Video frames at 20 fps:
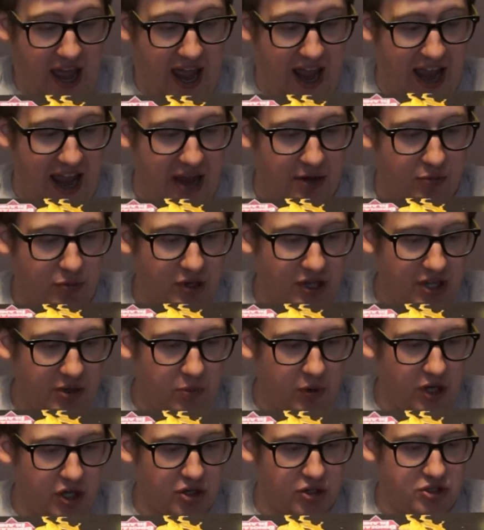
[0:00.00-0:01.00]
And really
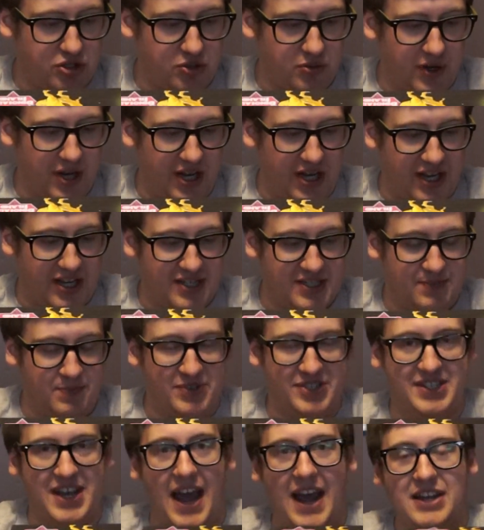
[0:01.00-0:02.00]
what you're doing is
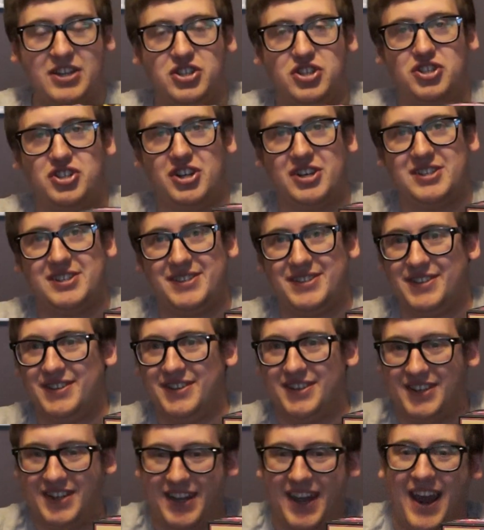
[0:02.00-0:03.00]
besides just
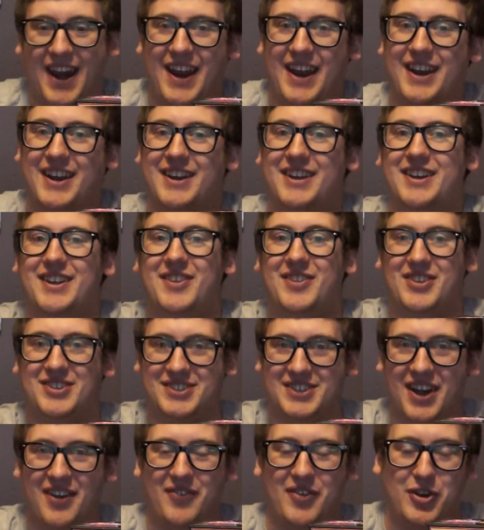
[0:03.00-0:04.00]
getting the
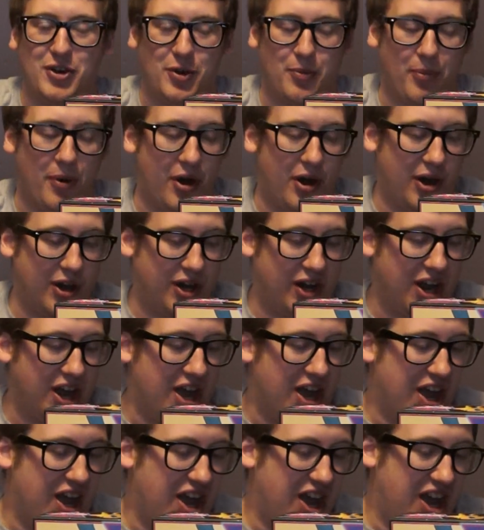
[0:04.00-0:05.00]
stuff in your park,
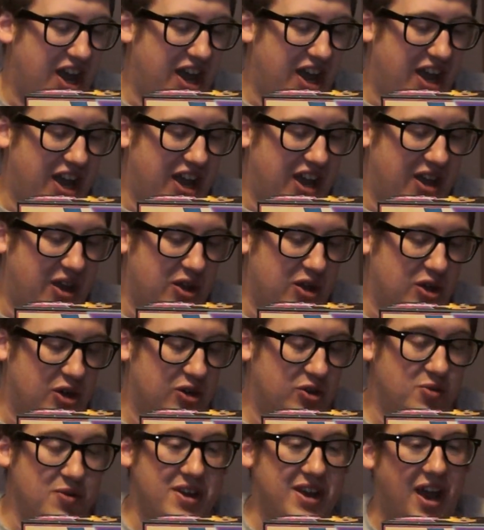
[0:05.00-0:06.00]

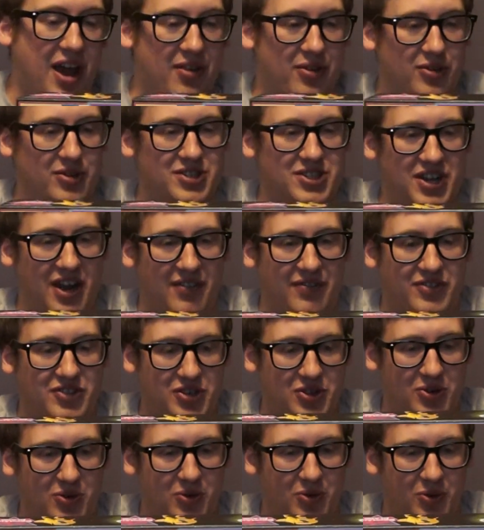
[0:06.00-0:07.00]
you're doing other stuff
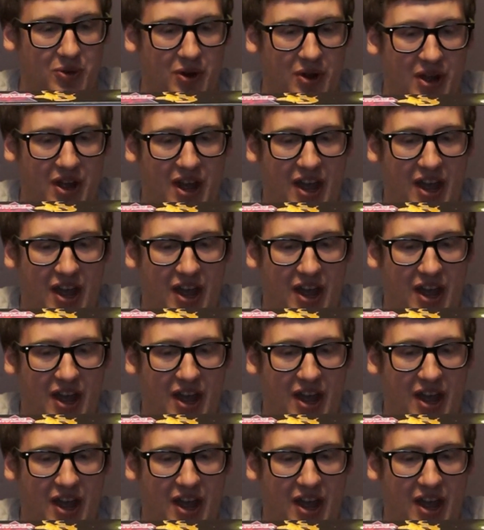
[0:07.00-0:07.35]
too.